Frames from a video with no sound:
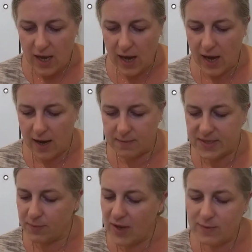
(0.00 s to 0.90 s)

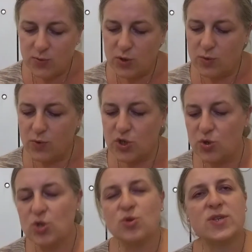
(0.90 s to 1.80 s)
Sometimes we
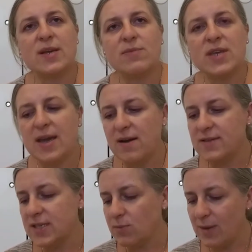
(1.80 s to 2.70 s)
choose to do something
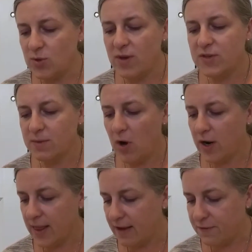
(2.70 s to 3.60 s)
else. Sometimes we have some
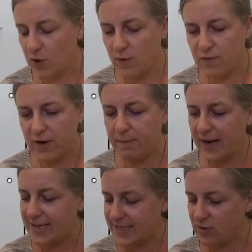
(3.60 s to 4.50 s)
art left over,
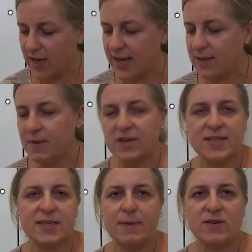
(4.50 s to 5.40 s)
but I still get it
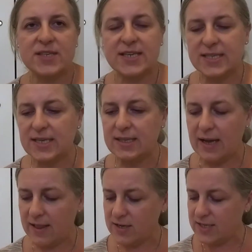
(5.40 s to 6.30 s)
because it's about
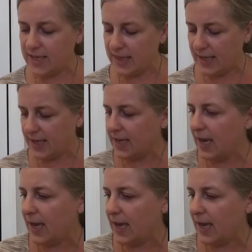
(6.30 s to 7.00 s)
$16, I think.